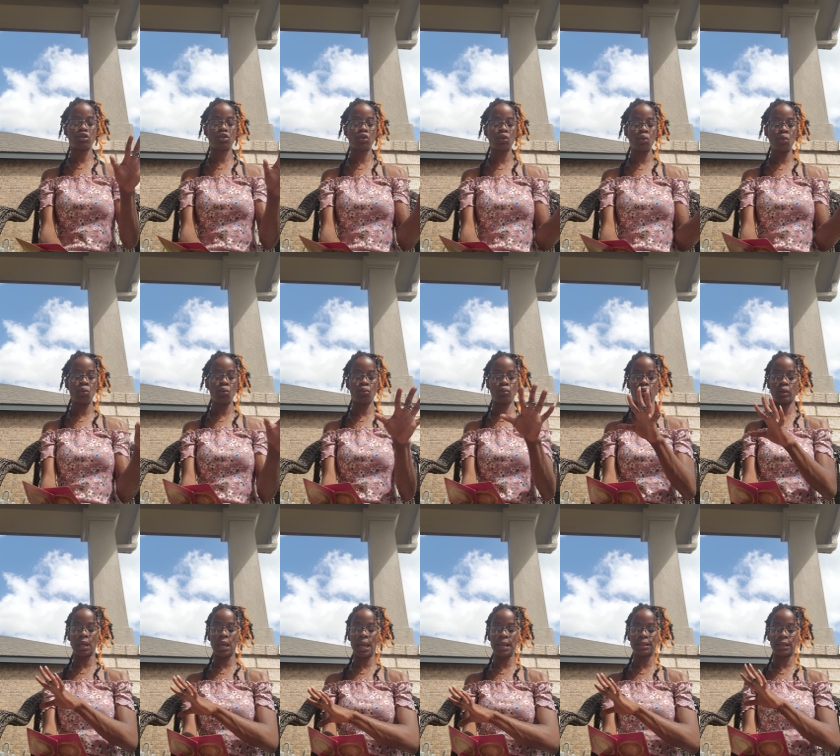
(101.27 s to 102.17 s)
two
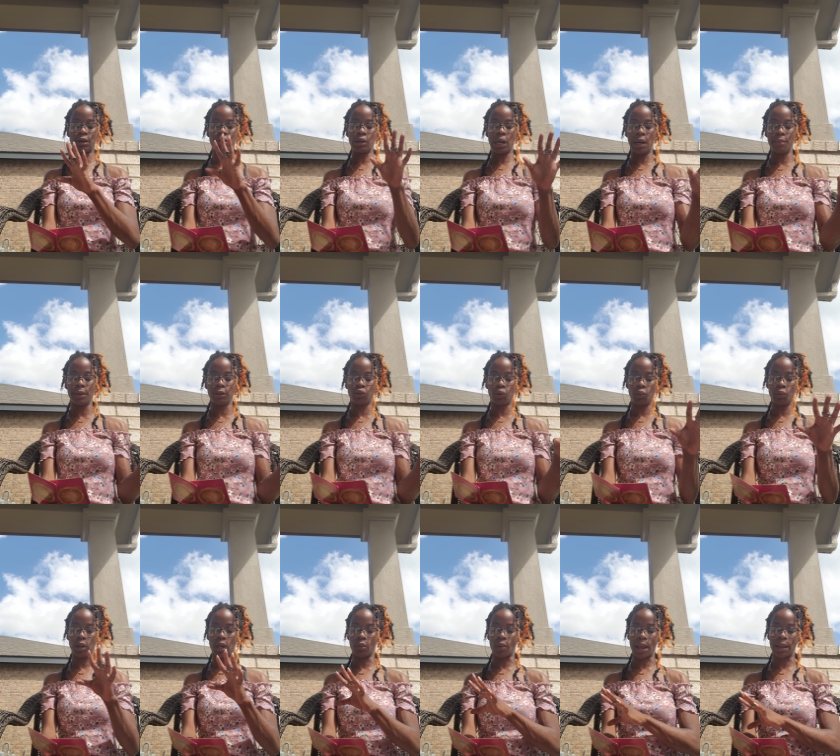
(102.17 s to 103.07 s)
things that are coming through
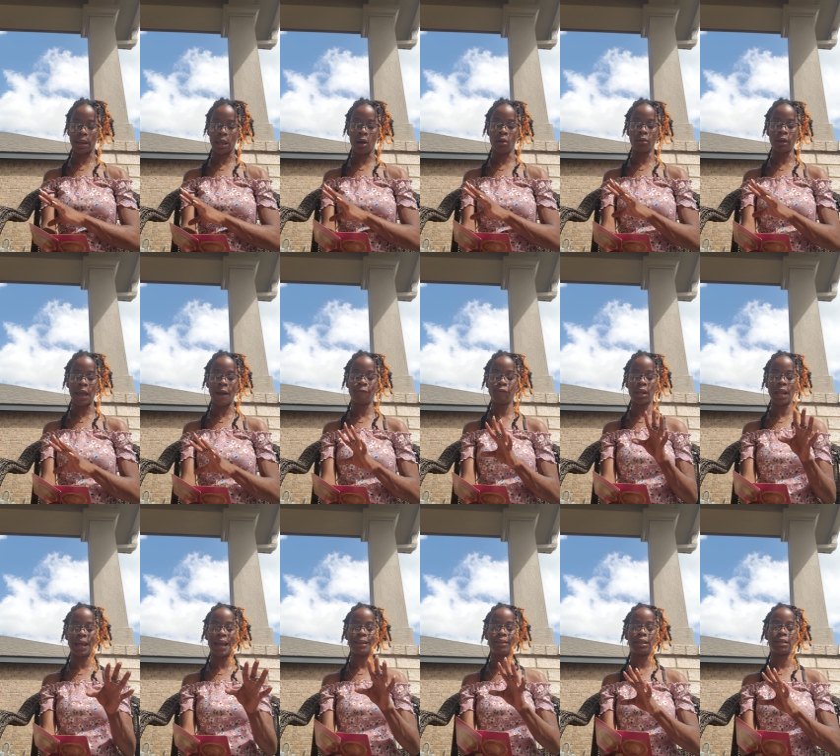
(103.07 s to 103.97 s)
here right now okay i feel
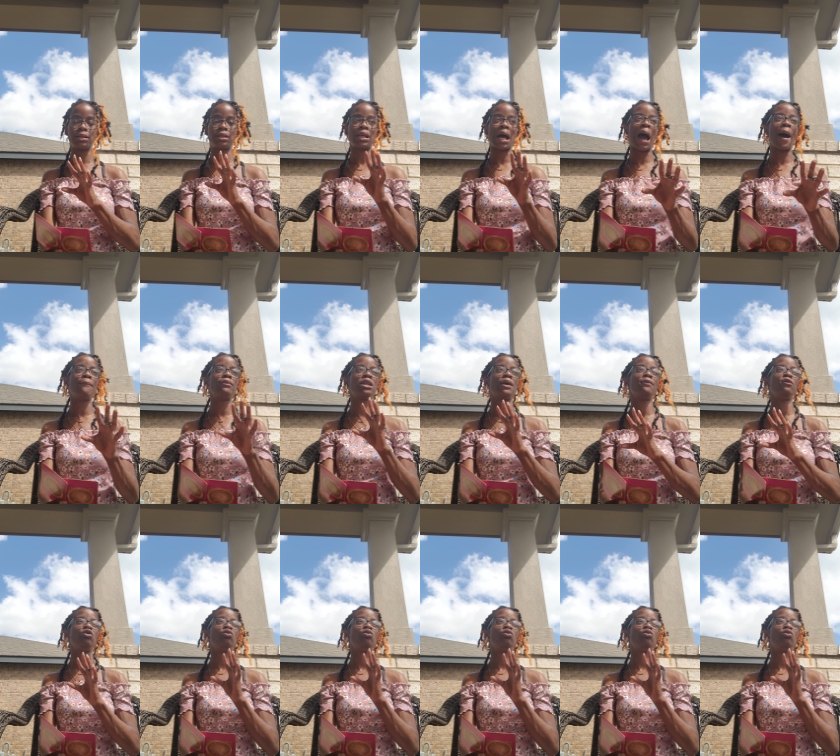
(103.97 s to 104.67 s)
like at this time some